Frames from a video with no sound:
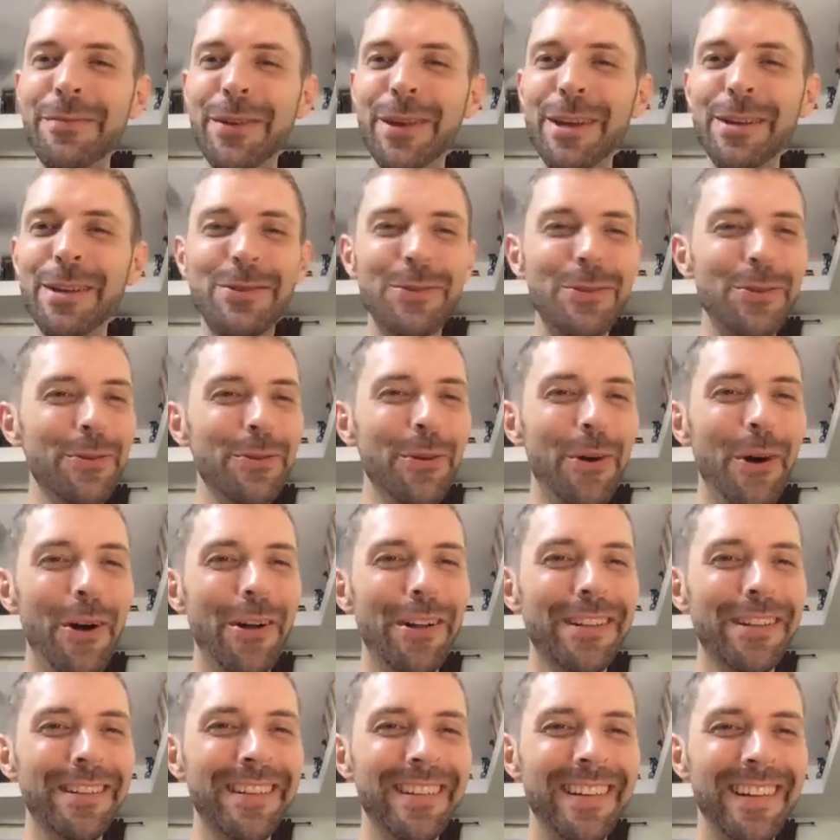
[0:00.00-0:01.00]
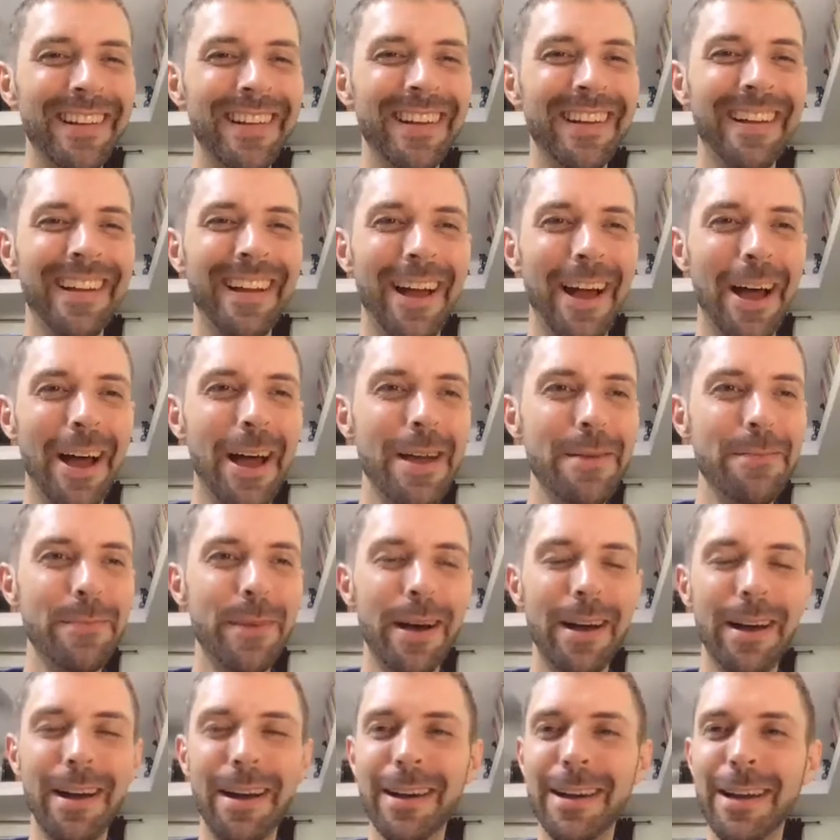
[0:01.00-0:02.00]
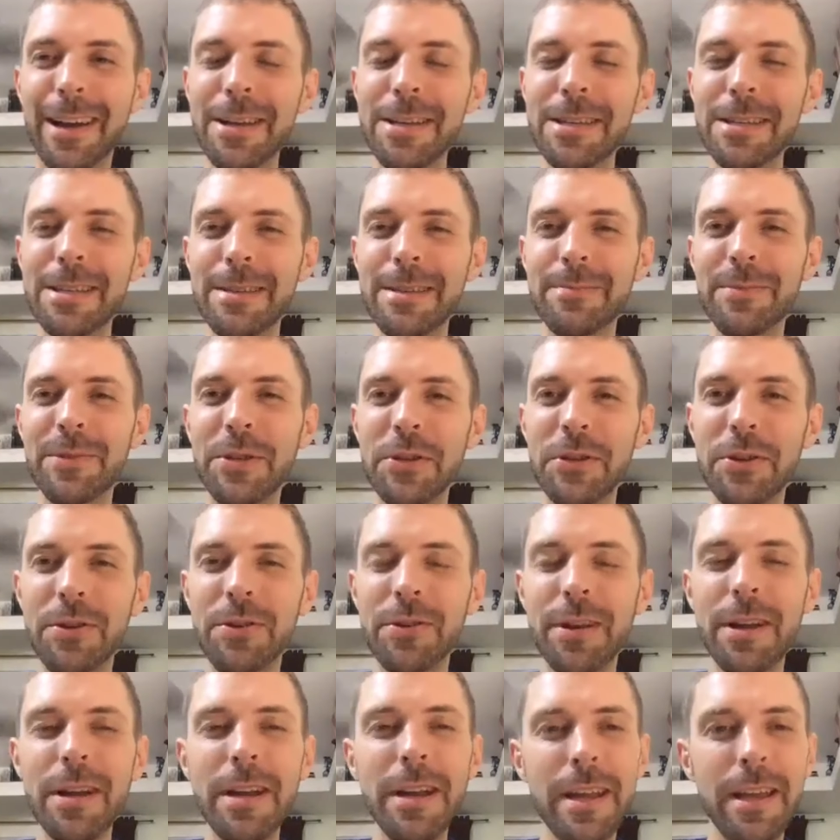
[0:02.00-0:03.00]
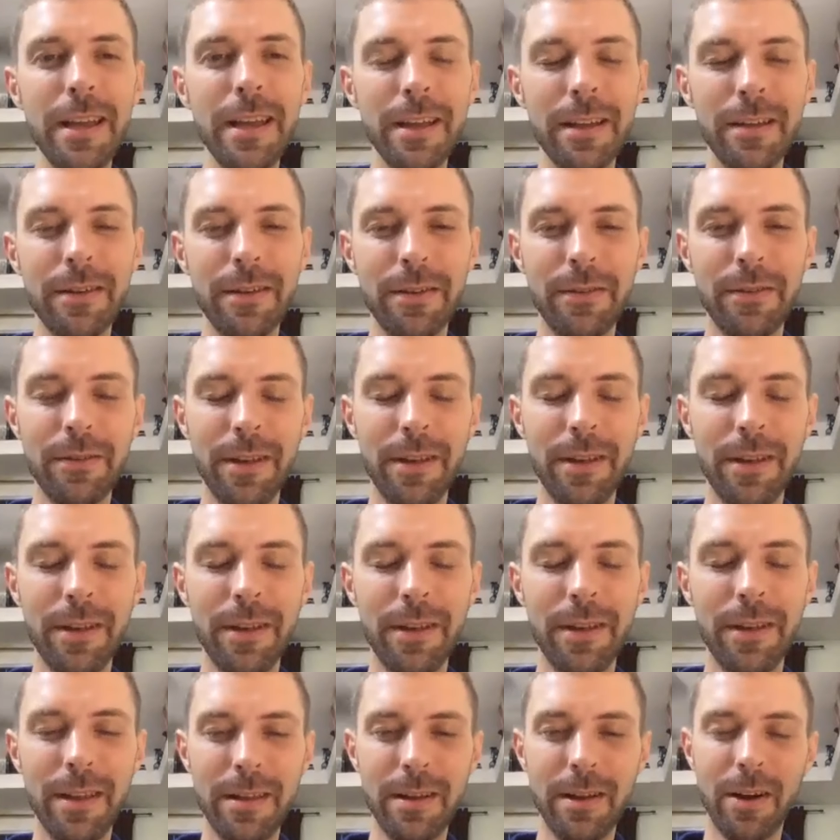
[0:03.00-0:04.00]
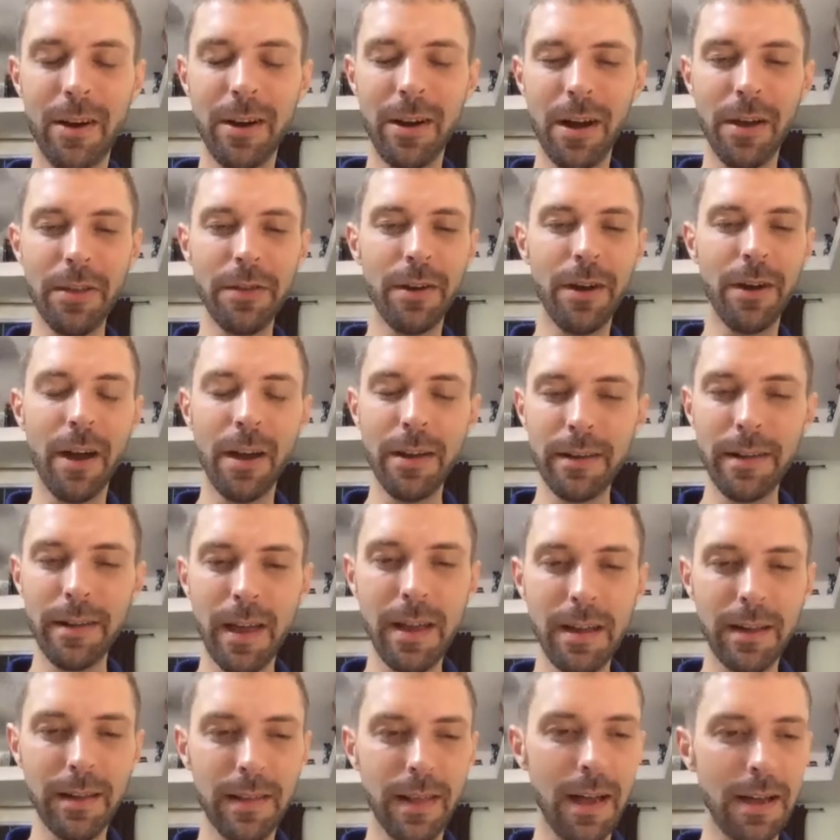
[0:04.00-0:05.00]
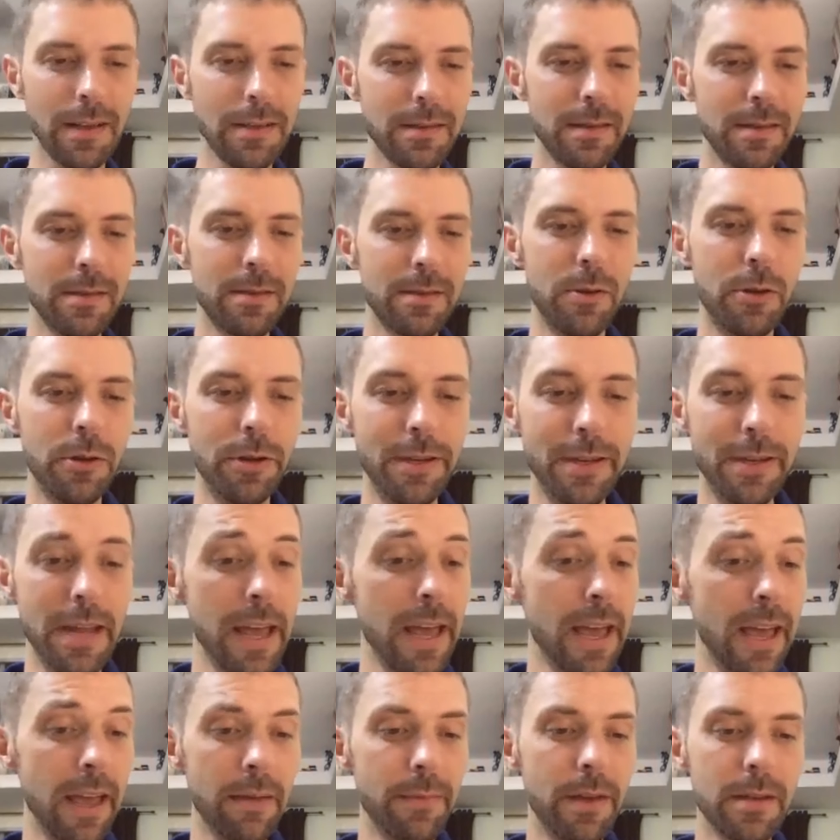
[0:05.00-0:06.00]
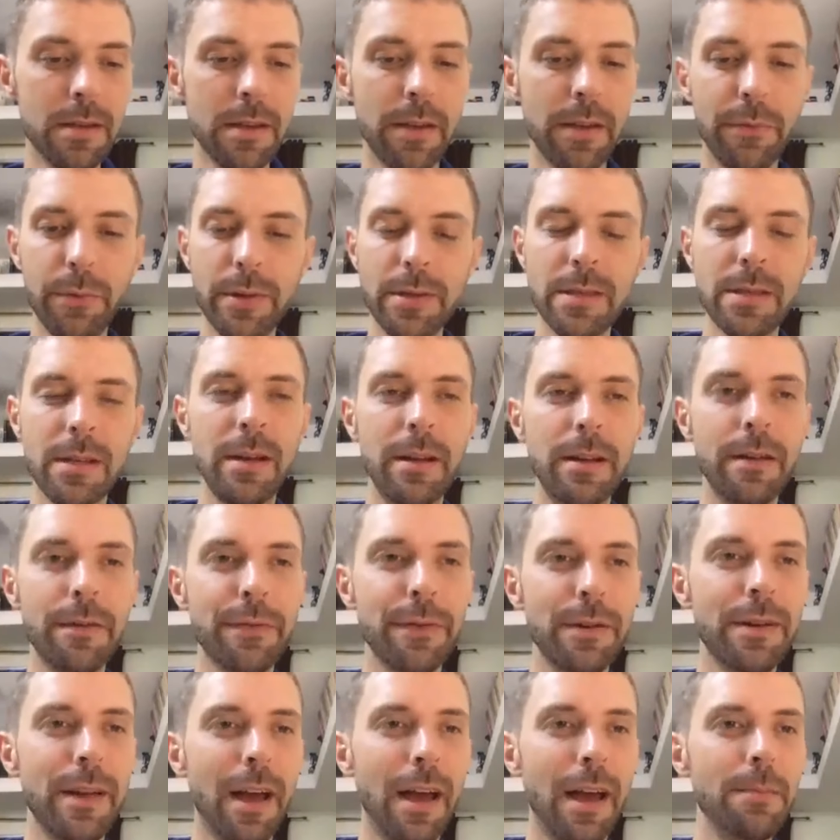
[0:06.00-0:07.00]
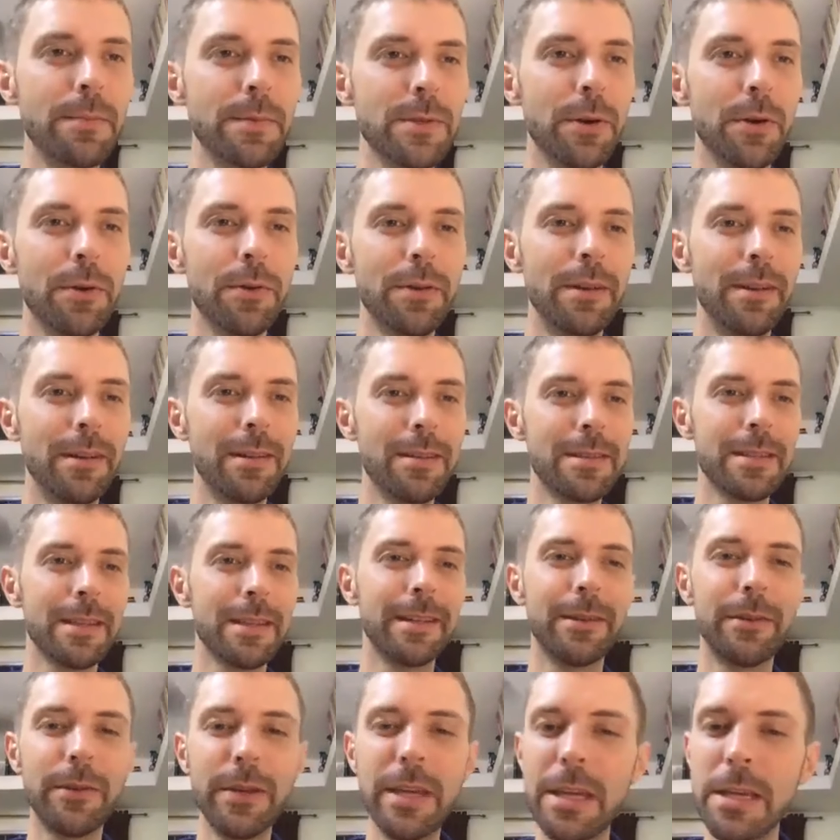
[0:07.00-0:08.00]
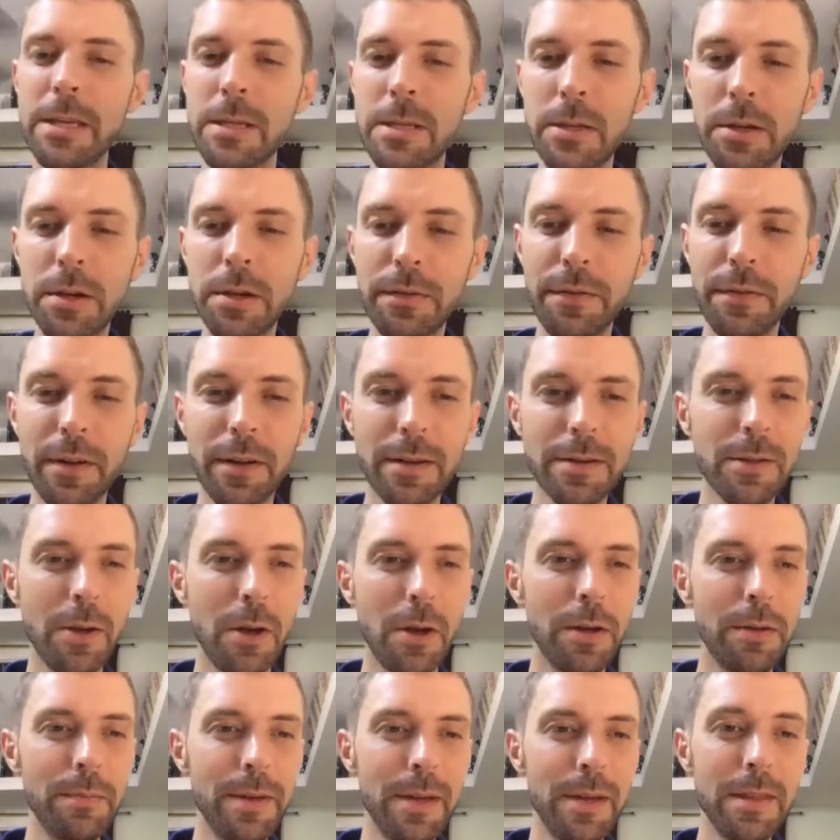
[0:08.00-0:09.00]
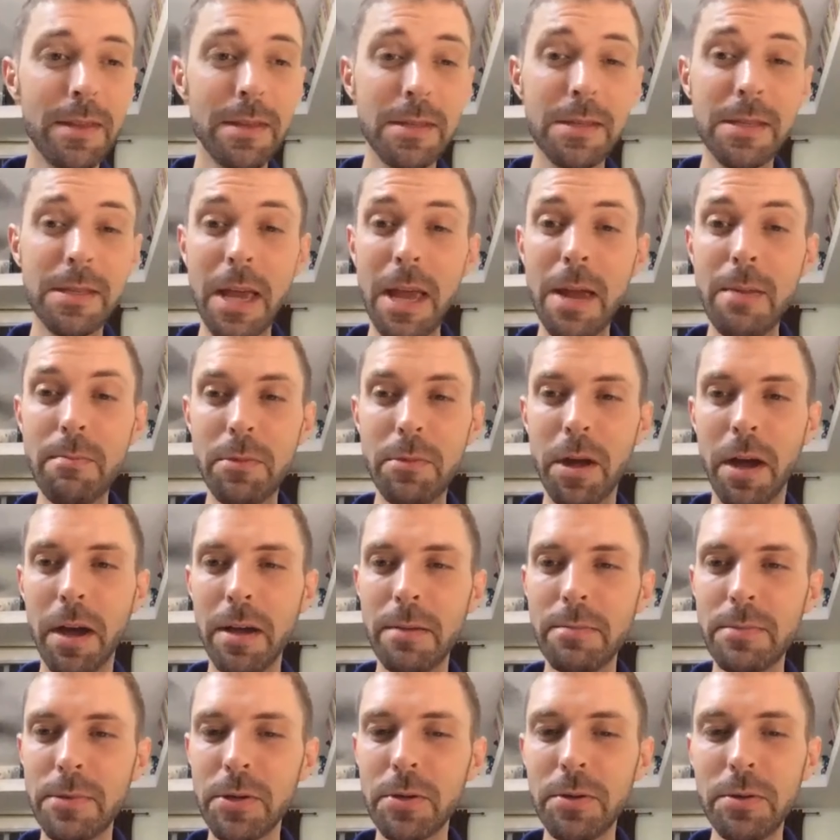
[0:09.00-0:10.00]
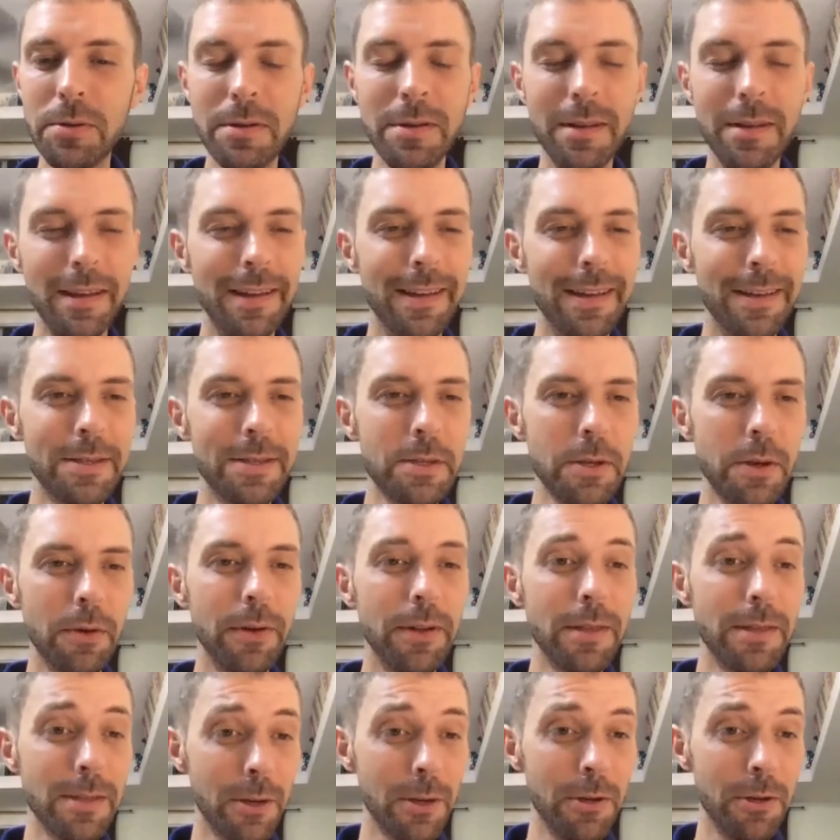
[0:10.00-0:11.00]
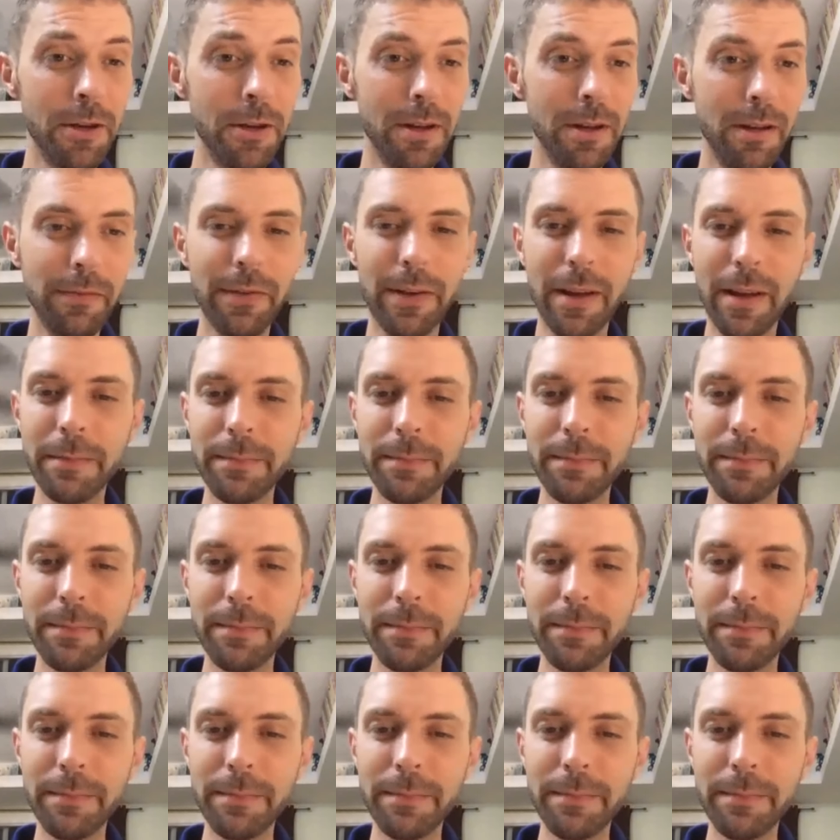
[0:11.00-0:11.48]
to you all. I'm accustomed to greeting in our other online classes good day, because everyone's in a different time zone, and it's a little easier for us all to be in the same time zone. So it's a good evening.